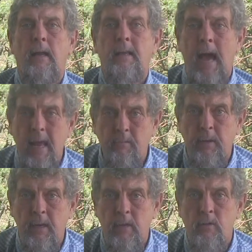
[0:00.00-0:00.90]

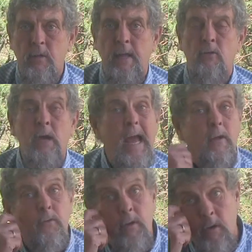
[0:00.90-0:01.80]
diabetes and
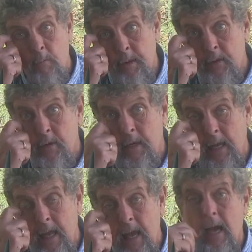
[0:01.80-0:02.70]
childhood
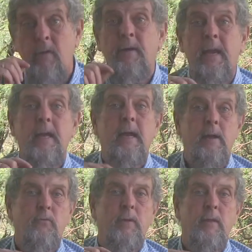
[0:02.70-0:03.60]
obesity of any
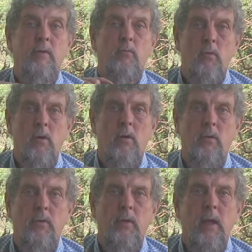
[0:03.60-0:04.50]
country in the
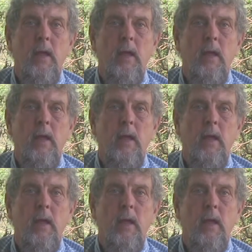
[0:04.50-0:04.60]
world.